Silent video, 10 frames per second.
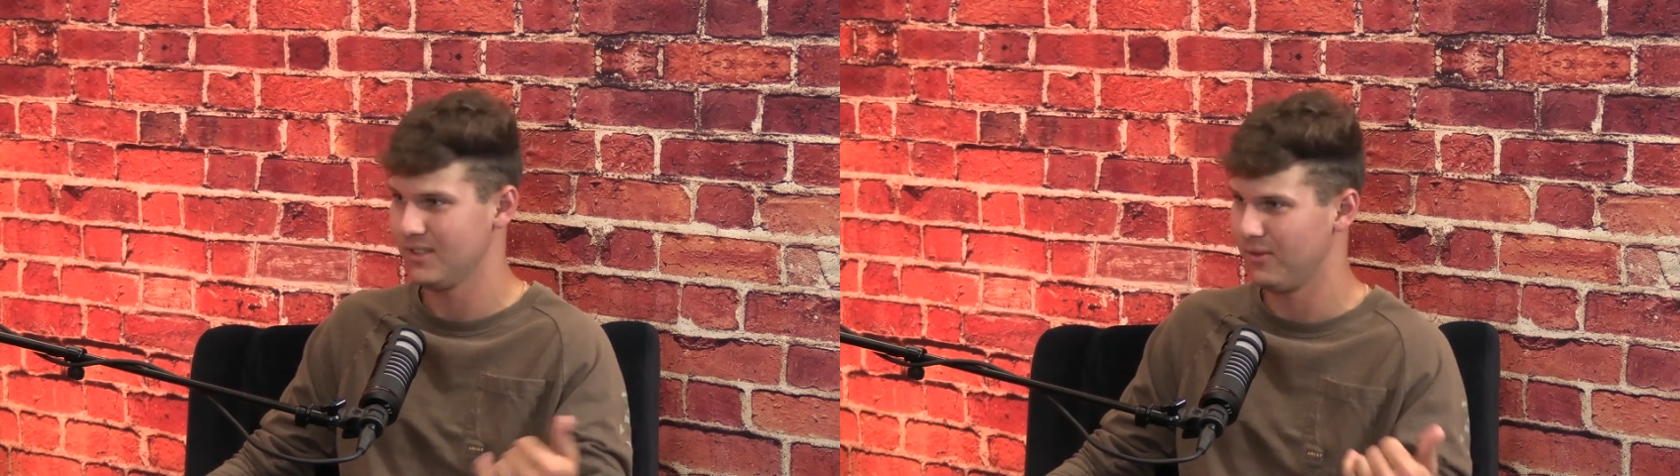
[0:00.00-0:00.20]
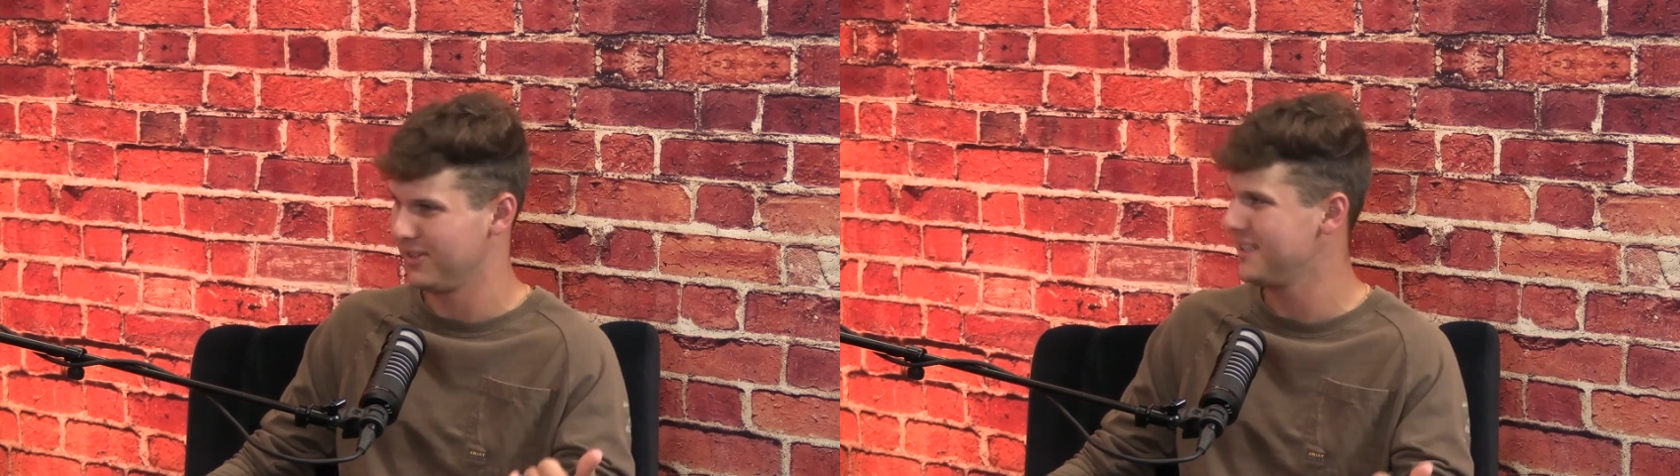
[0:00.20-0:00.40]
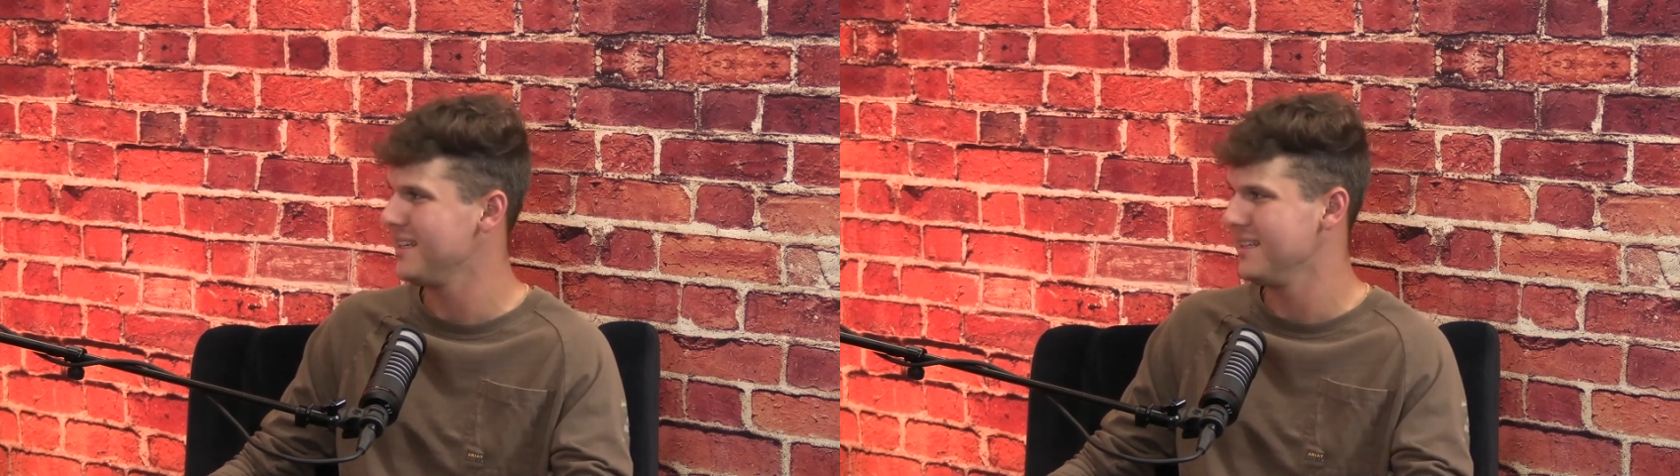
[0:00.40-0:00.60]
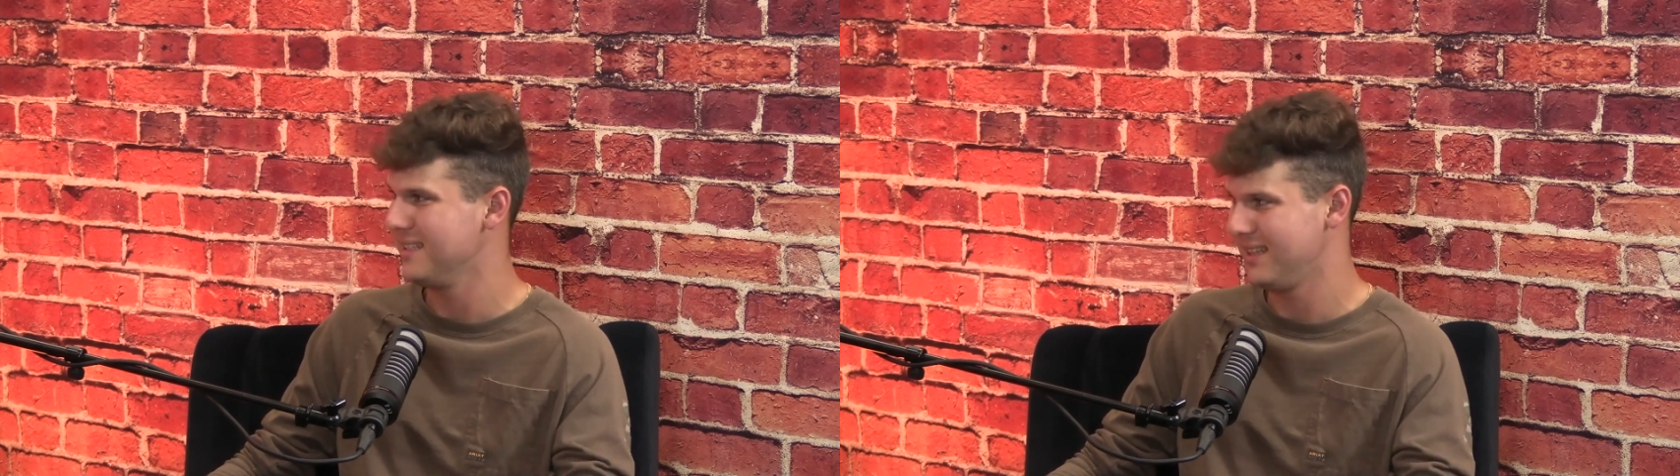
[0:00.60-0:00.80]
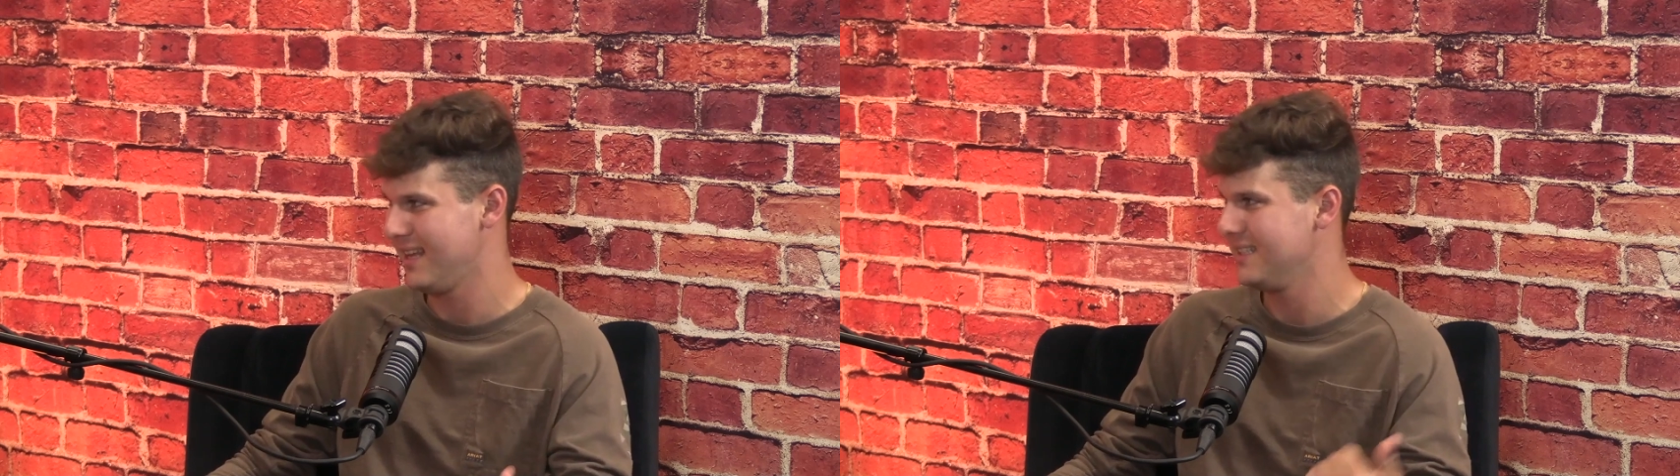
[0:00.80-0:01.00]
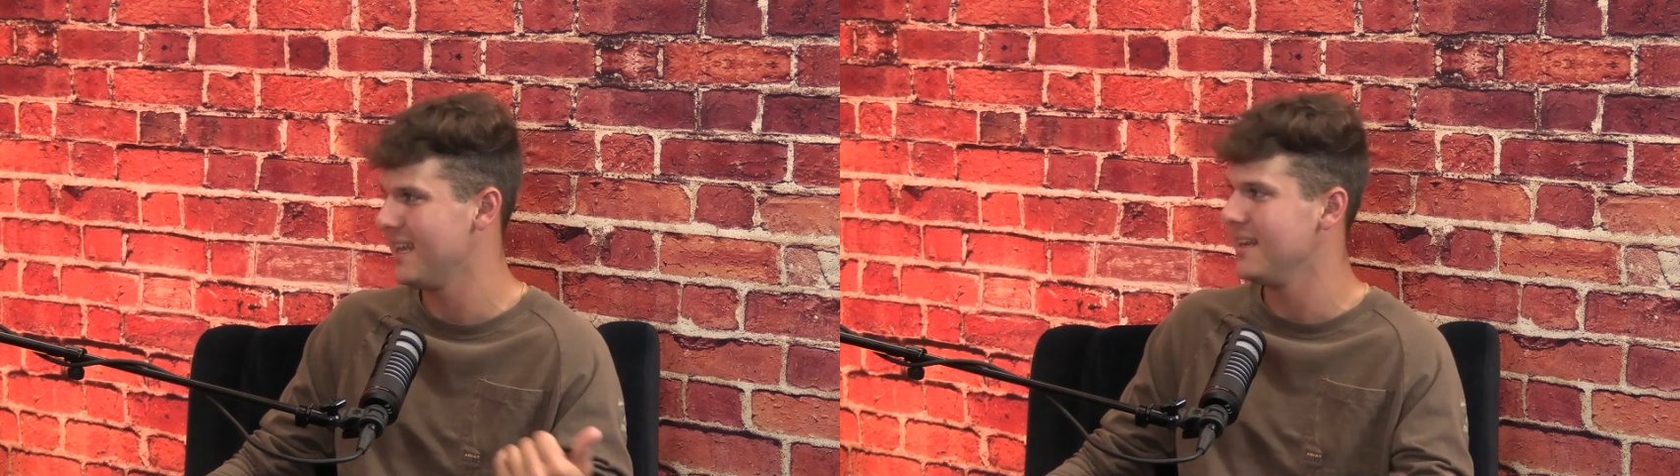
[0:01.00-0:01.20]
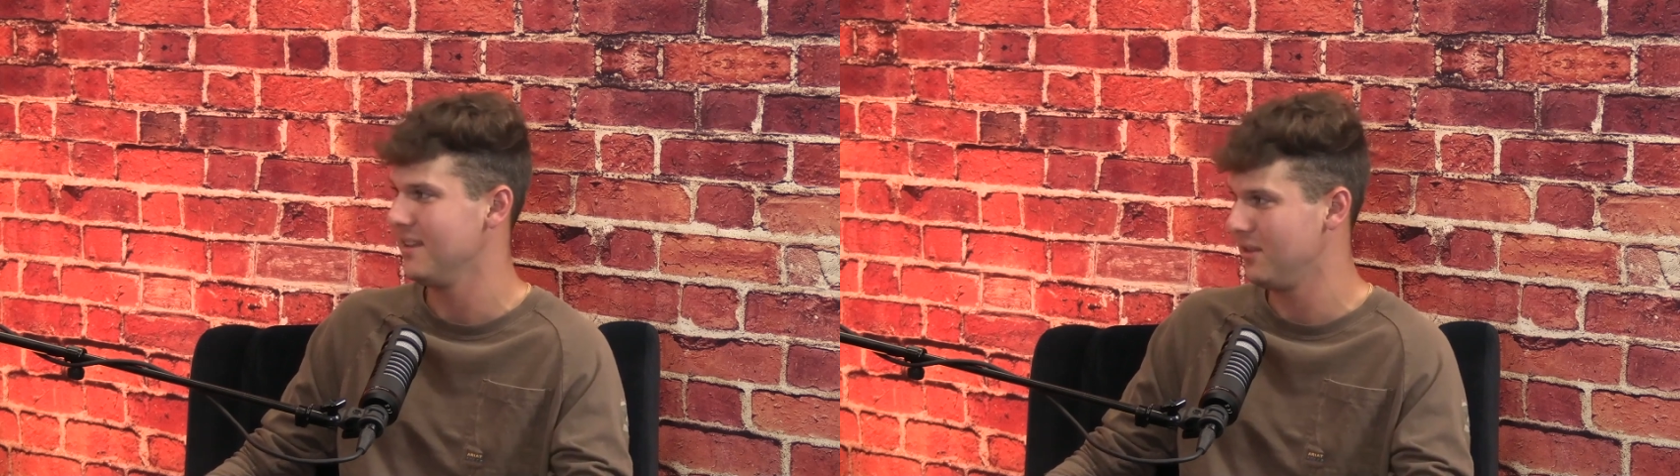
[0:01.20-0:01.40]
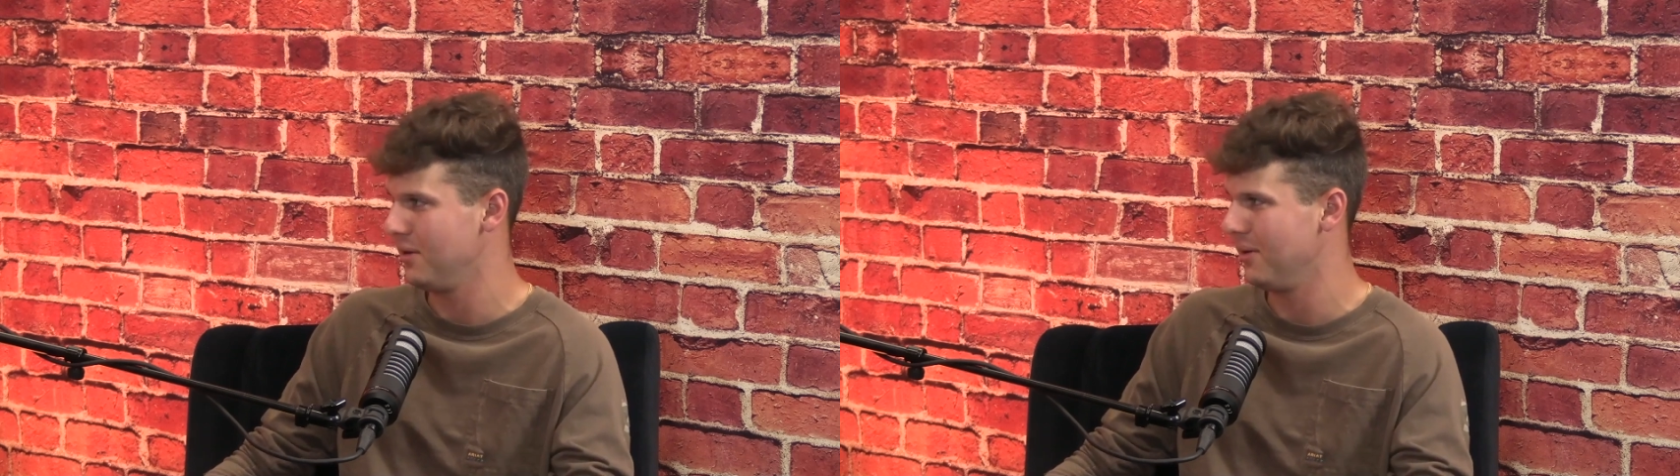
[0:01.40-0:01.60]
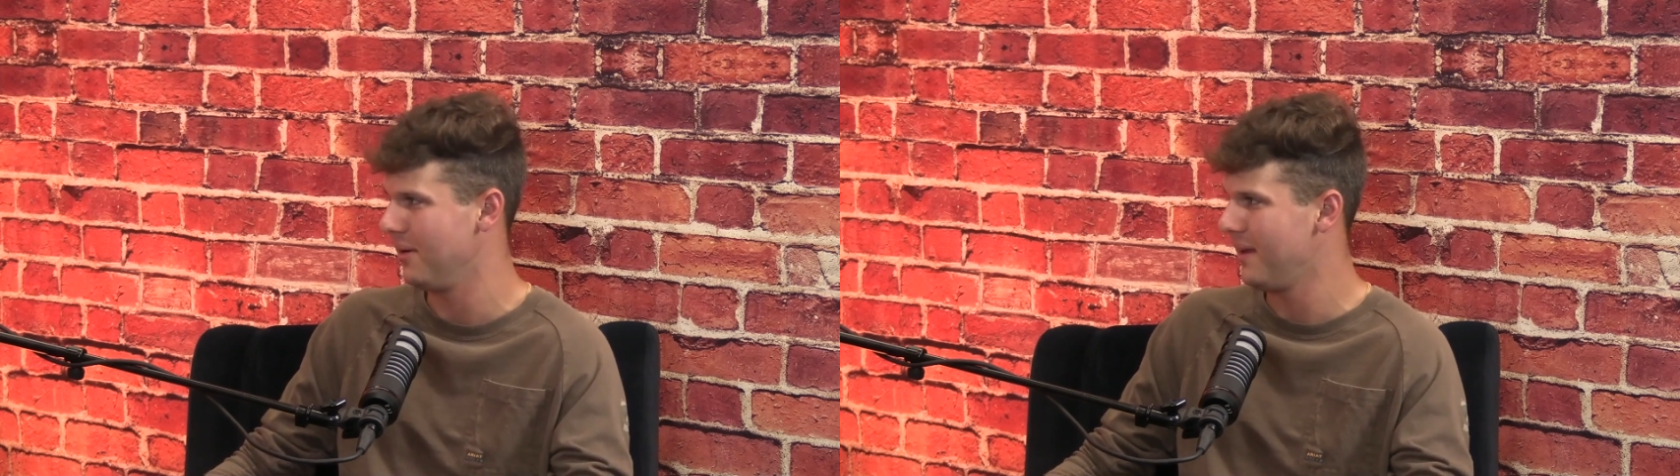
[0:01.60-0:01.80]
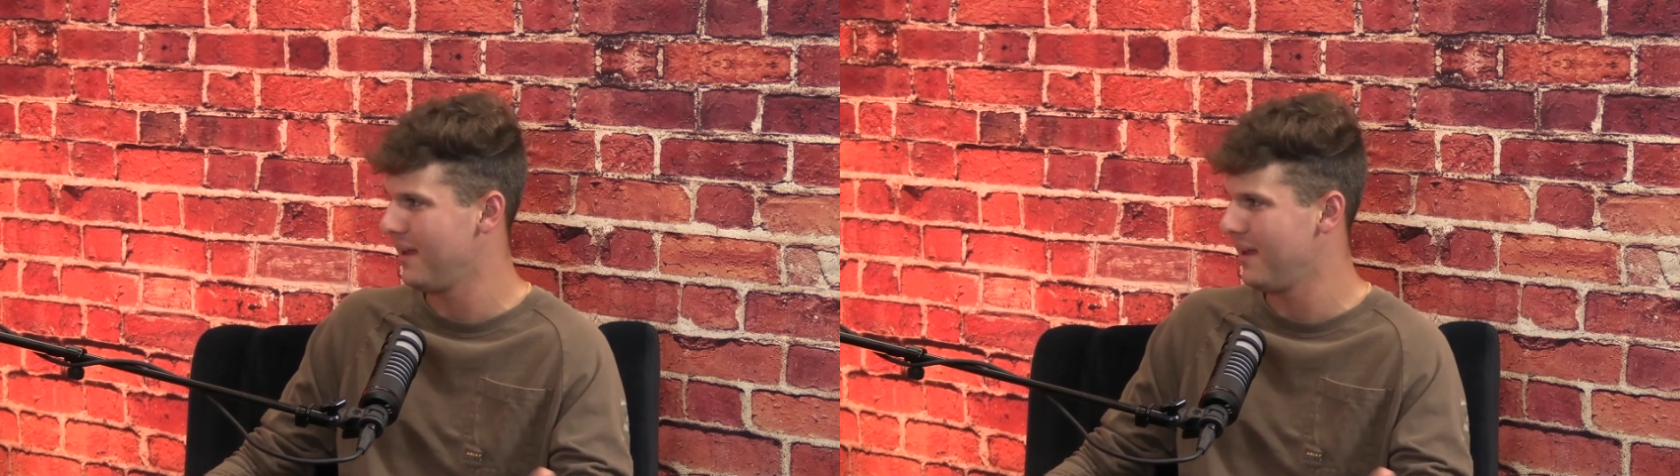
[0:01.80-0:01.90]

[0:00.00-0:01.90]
overseas that they send it to,